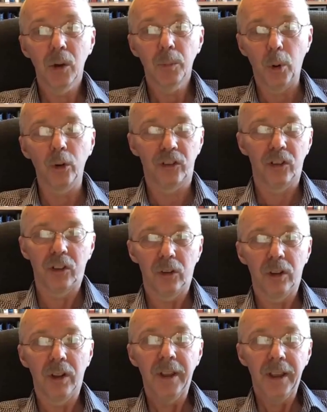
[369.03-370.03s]

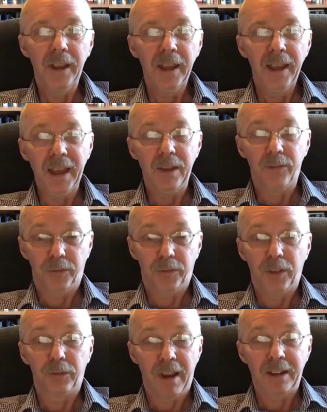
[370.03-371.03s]
Portugal
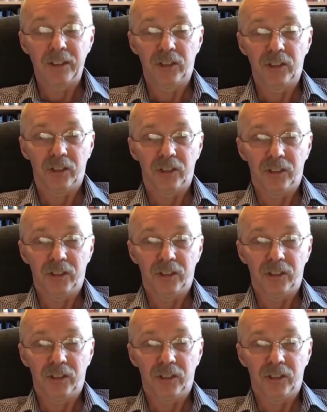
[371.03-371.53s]
if the French